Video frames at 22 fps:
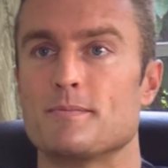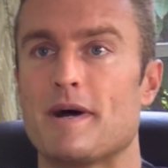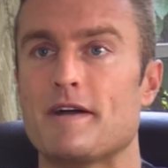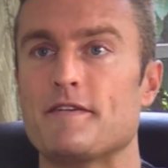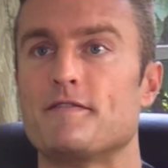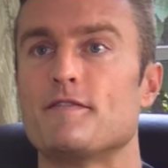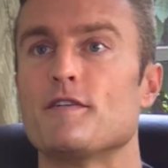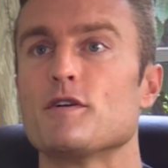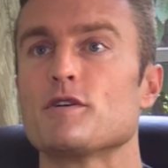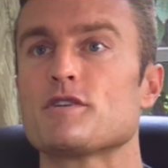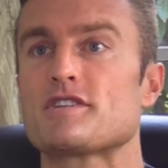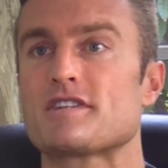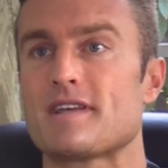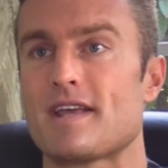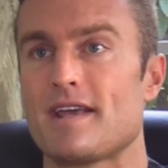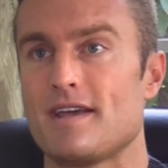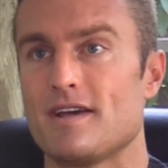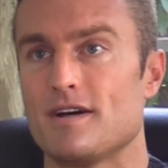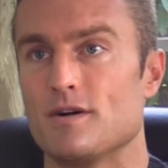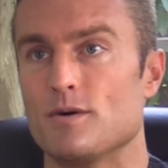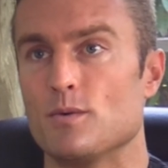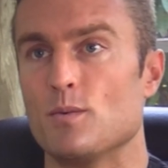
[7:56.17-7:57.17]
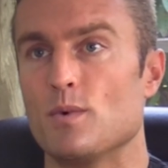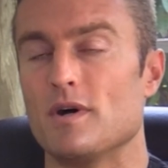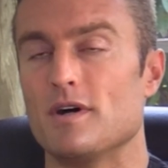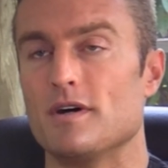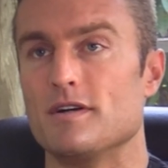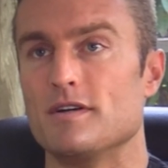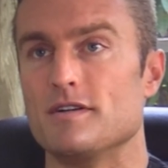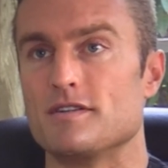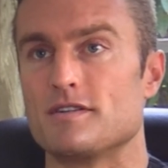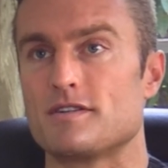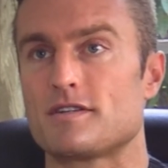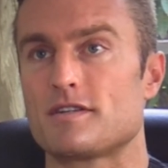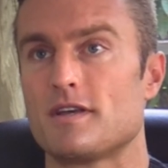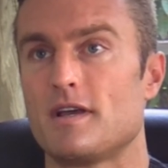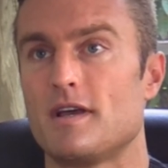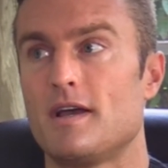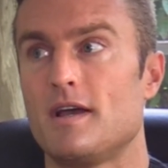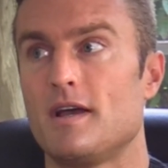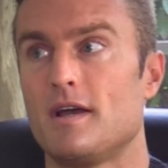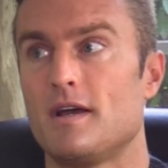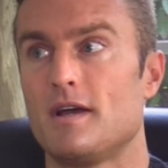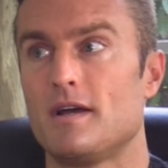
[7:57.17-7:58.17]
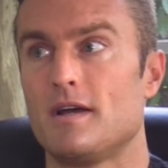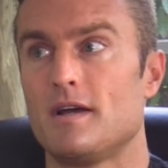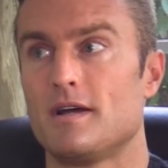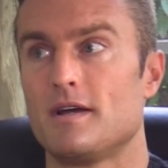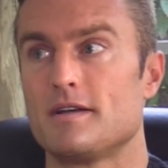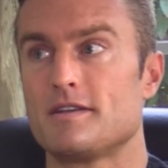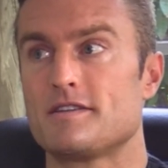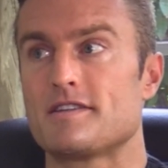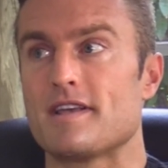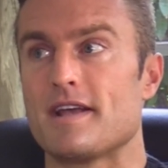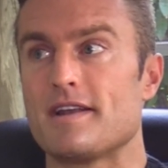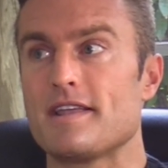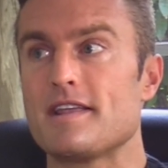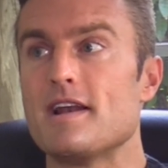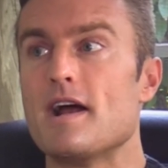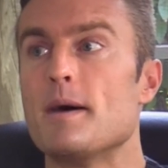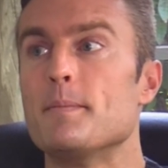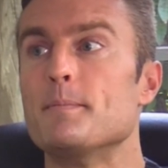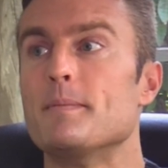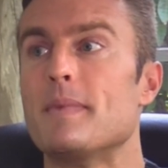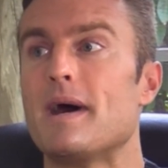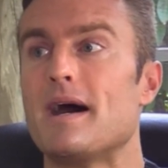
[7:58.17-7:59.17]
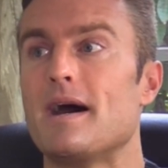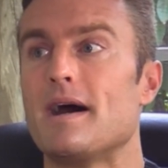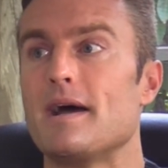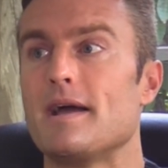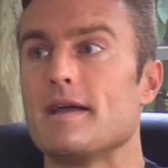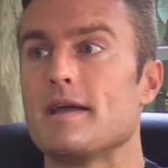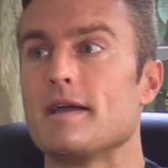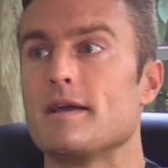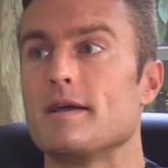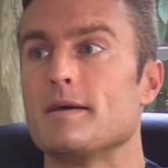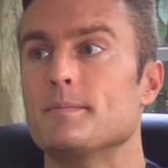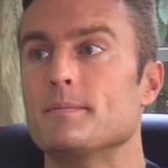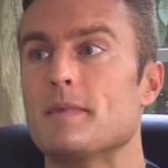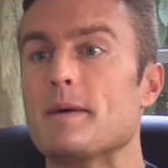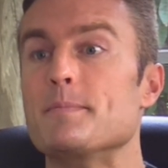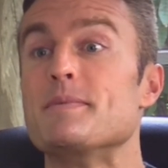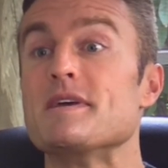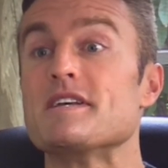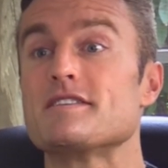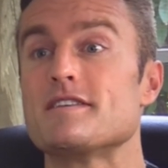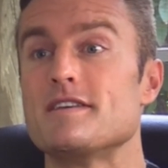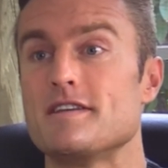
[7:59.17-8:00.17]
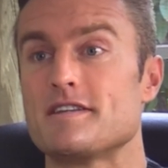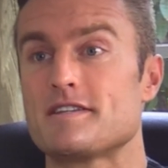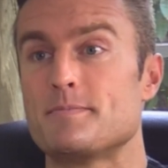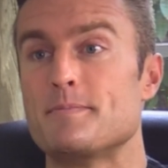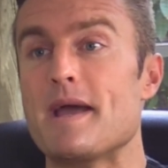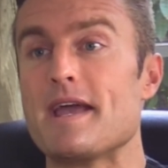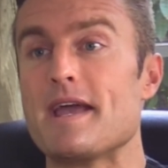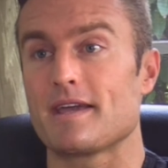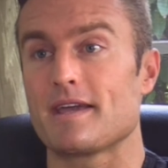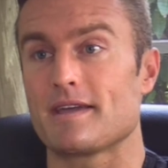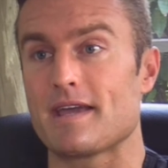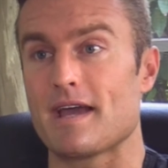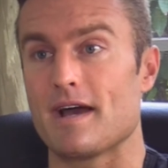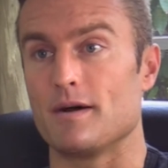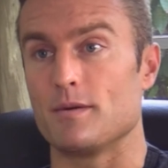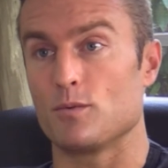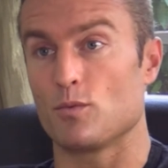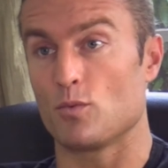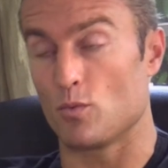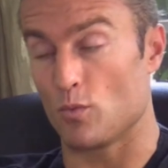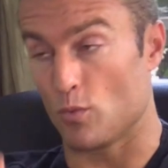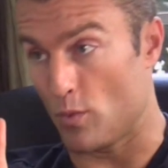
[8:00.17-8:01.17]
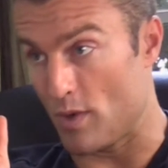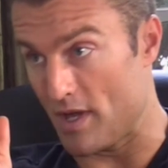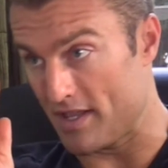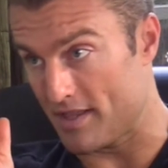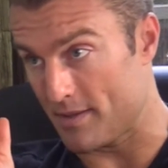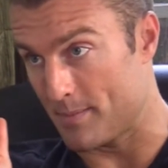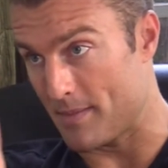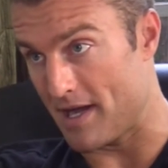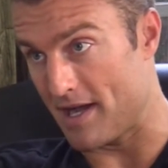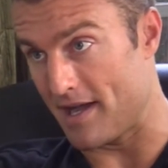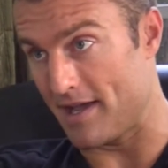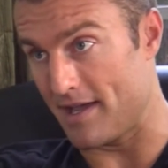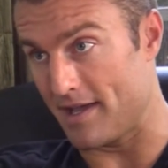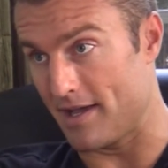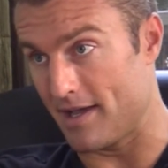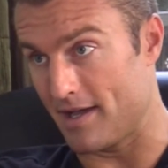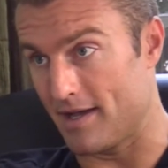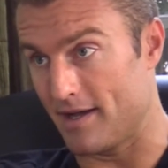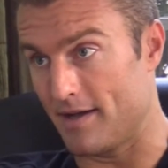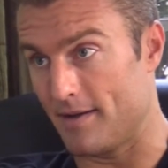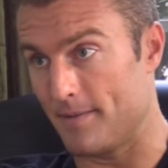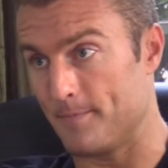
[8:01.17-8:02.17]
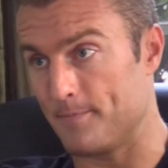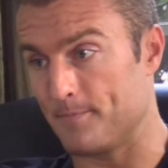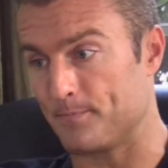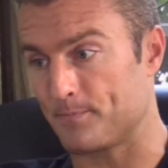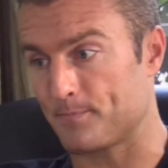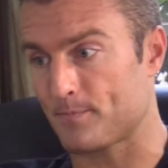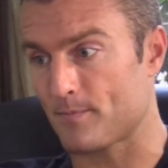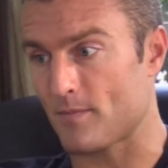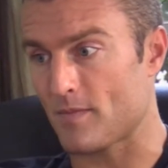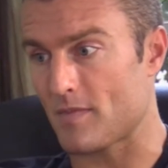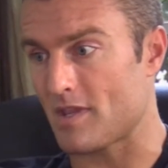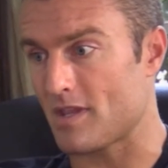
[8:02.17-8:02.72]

My first sale was setting up my my business account with my um,